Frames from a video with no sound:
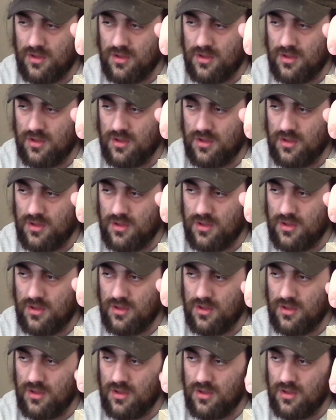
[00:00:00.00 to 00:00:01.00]

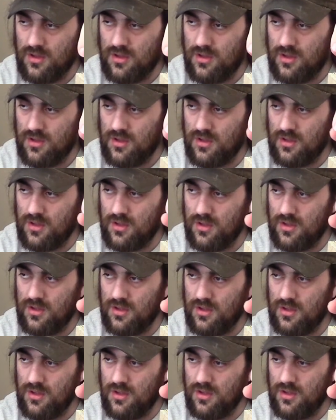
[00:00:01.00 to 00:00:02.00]

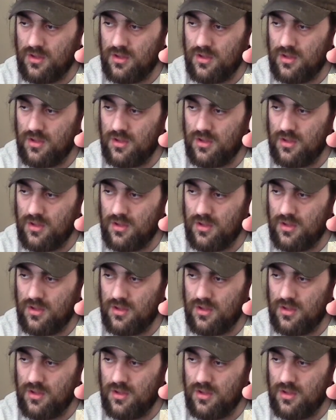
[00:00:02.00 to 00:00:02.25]
[no speech]